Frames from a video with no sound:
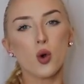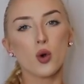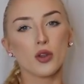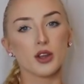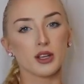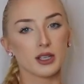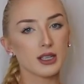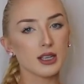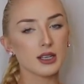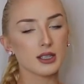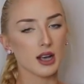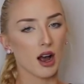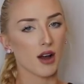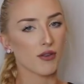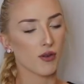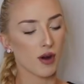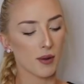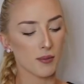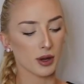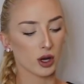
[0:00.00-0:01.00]
This is a
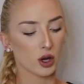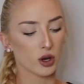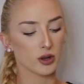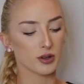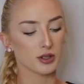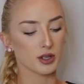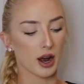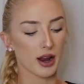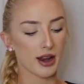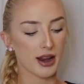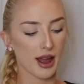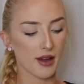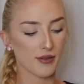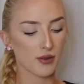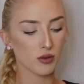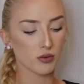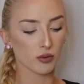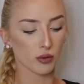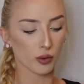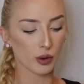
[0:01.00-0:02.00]
tough one because I
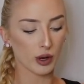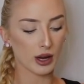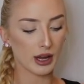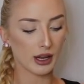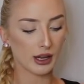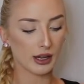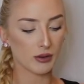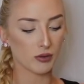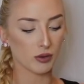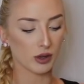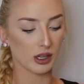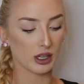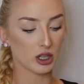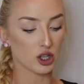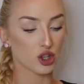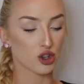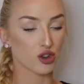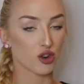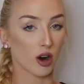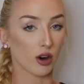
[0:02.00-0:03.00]
never really
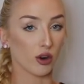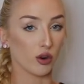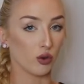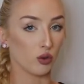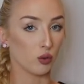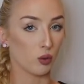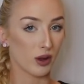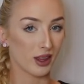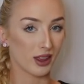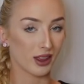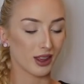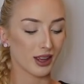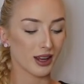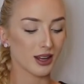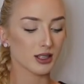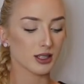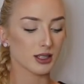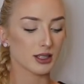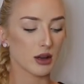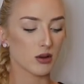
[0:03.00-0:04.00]
struggled with
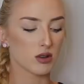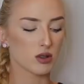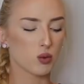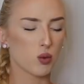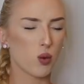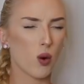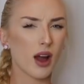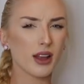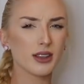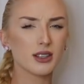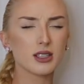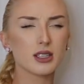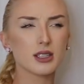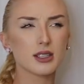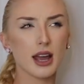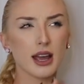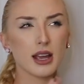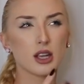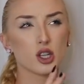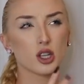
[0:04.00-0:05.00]
this. There was one
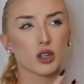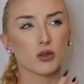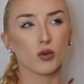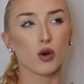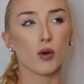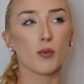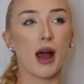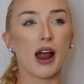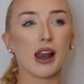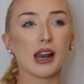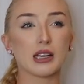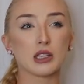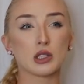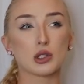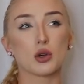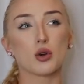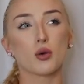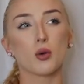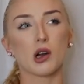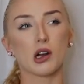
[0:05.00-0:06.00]
stage at the Royal Ballet
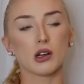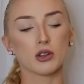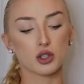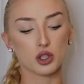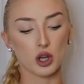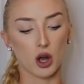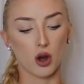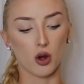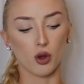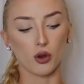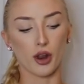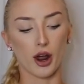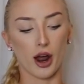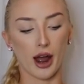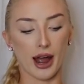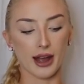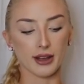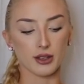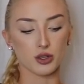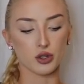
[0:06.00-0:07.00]
School where I was told I
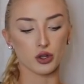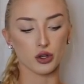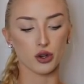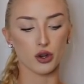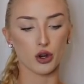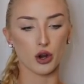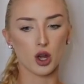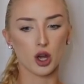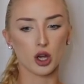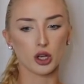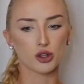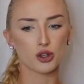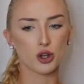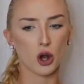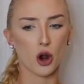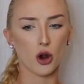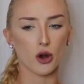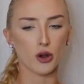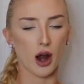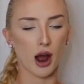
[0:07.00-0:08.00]
had to
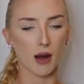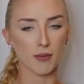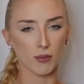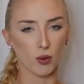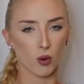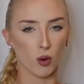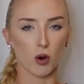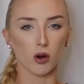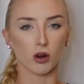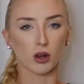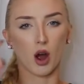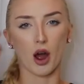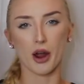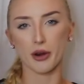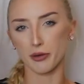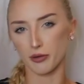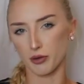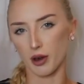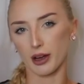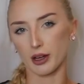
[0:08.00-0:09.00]
tone up more,
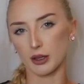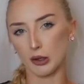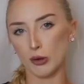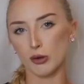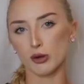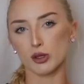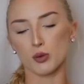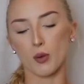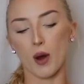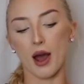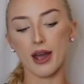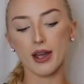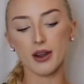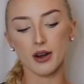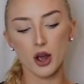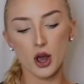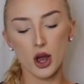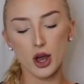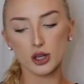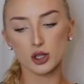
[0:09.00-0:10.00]
kind of like lose
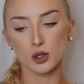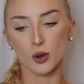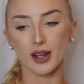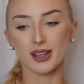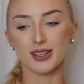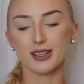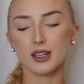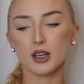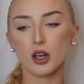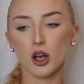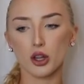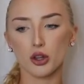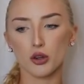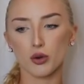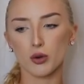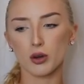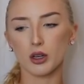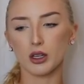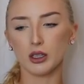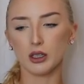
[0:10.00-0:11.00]
weight. So I did go
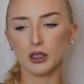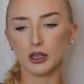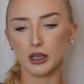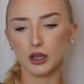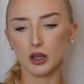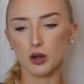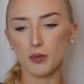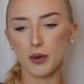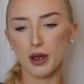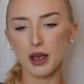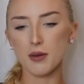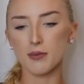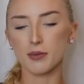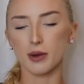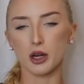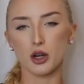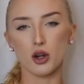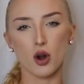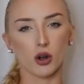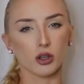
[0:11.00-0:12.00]
through it a little bit,
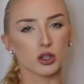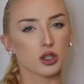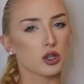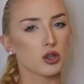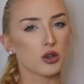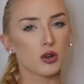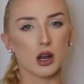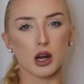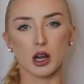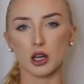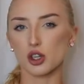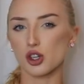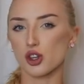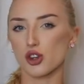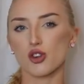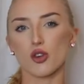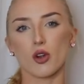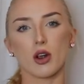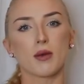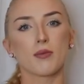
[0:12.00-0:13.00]
but not to an
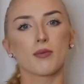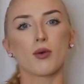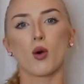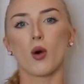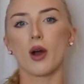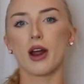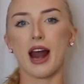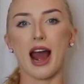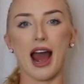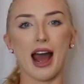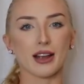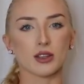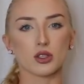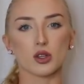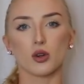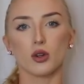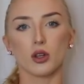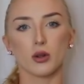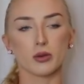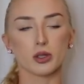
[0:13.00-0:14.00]
extreme point
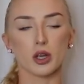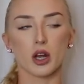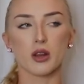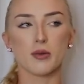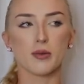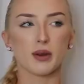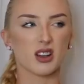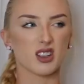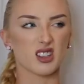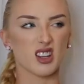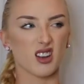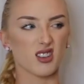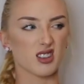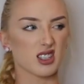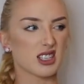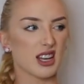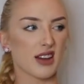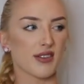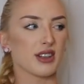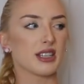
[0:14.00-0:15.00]
at all. It was only because I
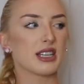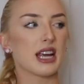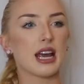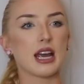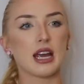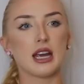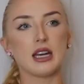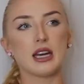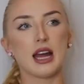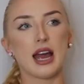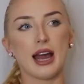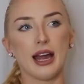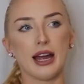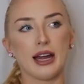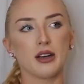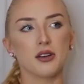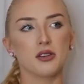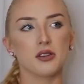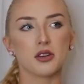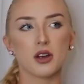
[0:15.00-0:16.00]
was 17
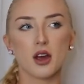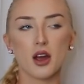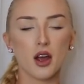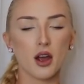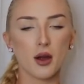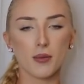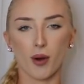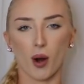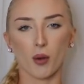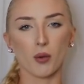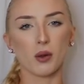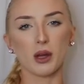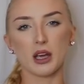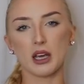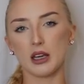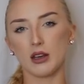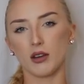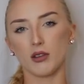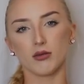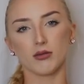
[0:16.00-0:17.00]
and
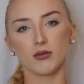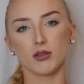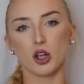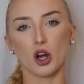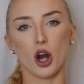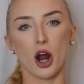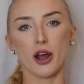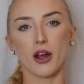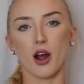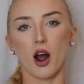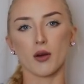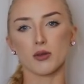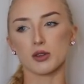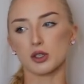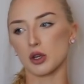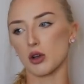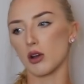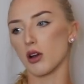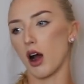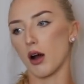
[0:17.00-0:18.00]
probably, you know, I
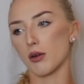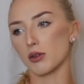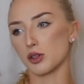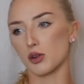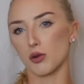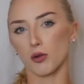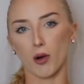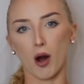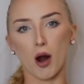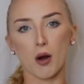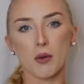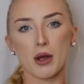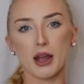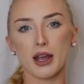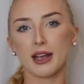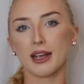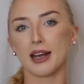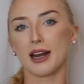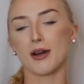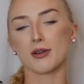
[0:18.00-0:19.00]
was
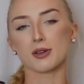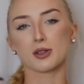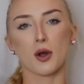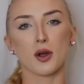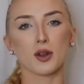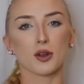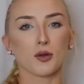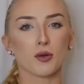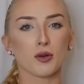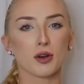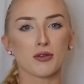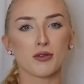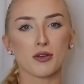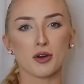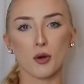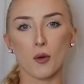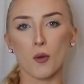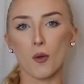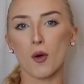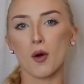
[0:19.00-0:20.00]
growing and I was going through
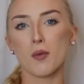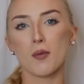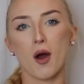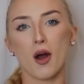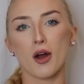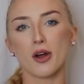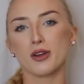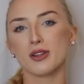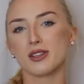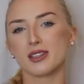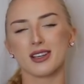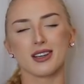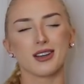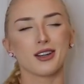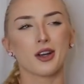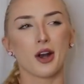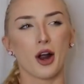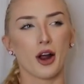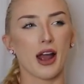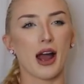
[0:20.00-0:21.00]
different hormones,
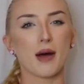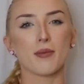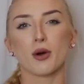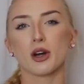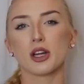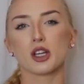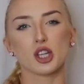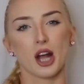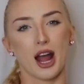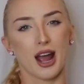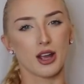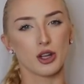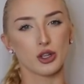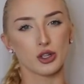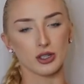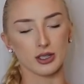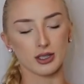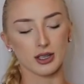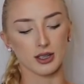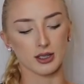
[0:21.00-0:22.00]
and you know, our body
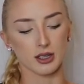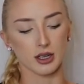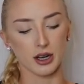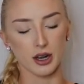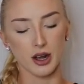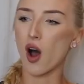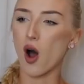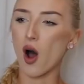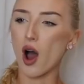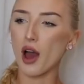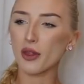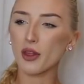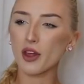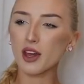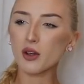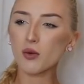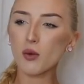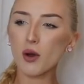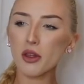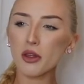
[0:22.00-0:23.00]
changes, doesn't it? I
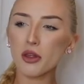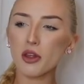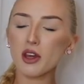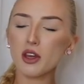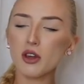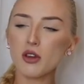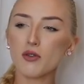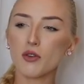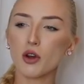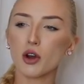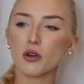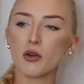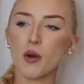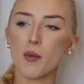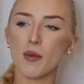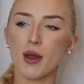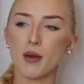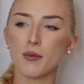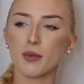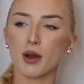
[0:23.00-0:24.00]
think one thing you've got to
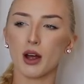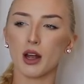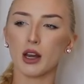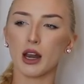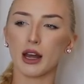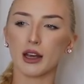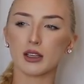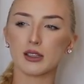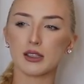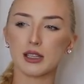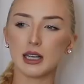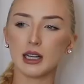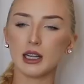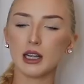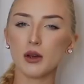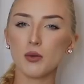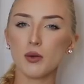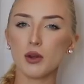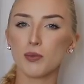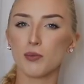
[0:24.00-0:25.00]
remember, like
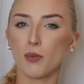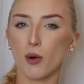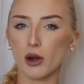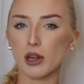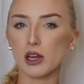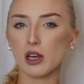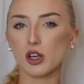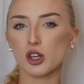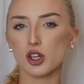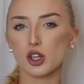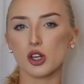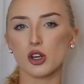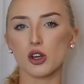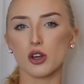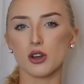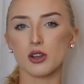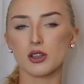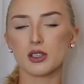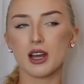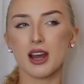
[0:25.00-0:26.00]
dealing with body
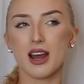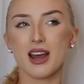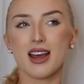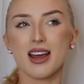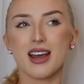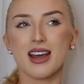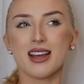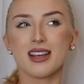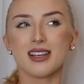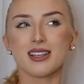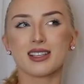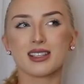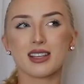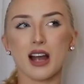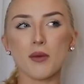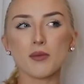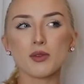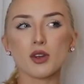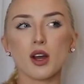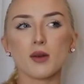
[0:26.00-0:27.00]
issues,
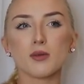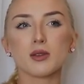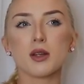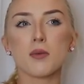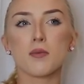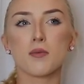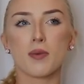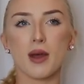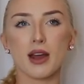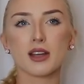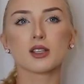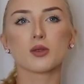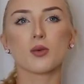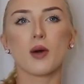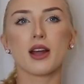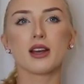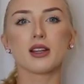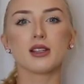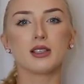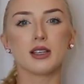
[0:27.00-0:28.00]
Sometimes the best
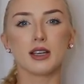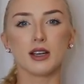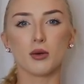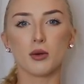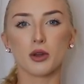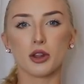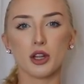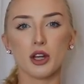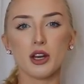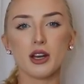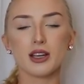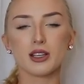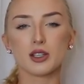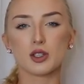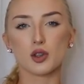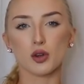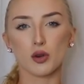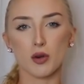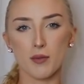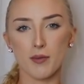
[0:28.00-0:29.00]
way to deal with it
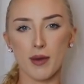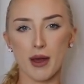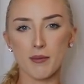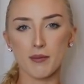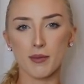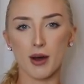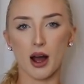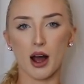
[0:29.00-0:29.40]
is to remember